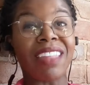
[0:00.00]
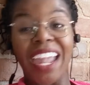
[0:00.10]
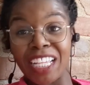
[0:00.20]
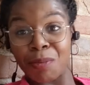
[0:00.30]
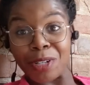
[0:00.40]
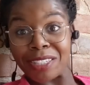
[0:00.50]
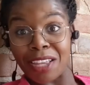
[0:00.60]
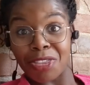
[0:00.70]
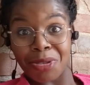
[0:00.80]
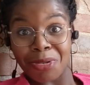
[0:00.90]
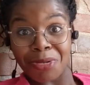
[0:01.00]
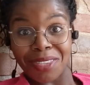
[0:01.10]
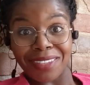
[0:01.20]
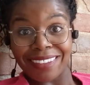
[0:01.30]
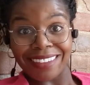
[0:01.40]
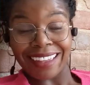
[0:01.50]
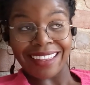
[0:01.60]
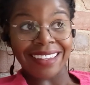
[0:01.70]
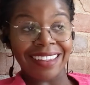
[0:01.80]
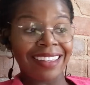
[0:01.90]
80% through with the
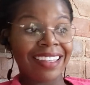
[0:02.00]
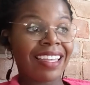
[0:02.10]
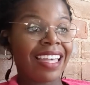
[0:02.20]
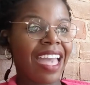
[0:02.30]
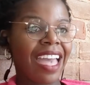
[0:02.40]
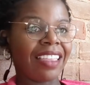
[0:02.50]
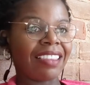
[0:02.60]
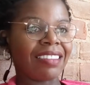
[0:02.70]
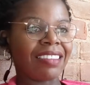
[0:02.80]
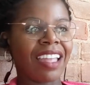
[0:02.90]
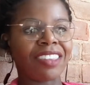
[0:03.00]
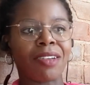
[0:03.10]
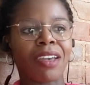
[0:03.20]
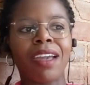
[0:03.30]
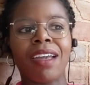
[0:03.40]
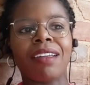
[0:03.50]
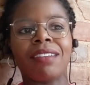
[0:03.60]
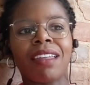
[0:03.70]
season, and it's okay.